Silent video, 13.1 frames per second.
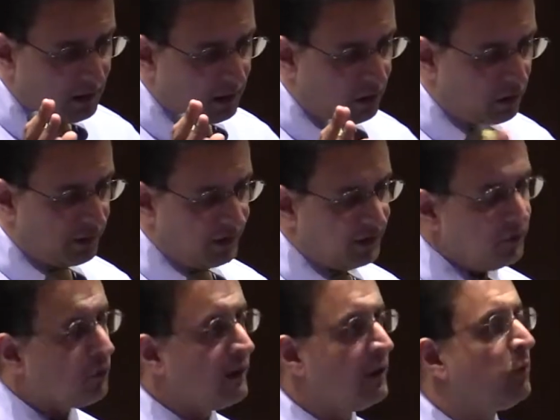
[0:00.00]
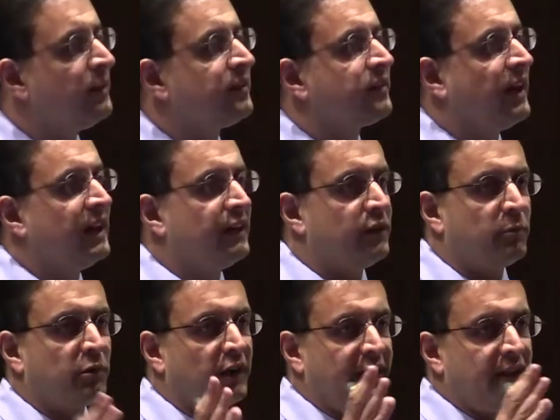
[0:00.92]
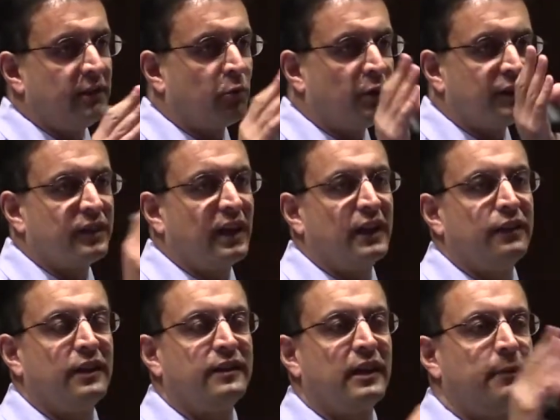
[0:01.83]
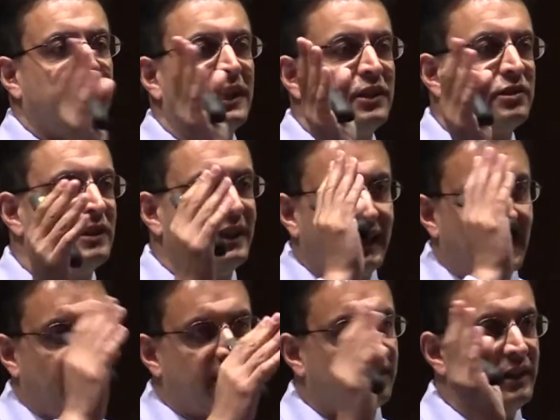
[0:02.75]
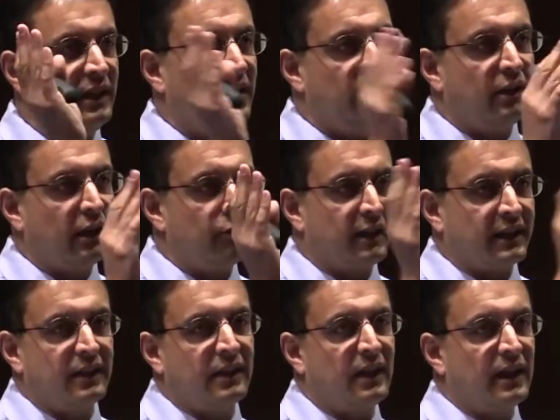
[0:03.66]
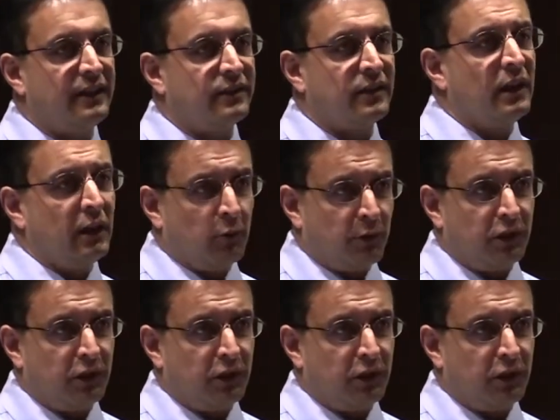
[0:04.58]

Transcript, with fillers: Or ignoring one side of the brain or one side of the examination. They can't see and recognize when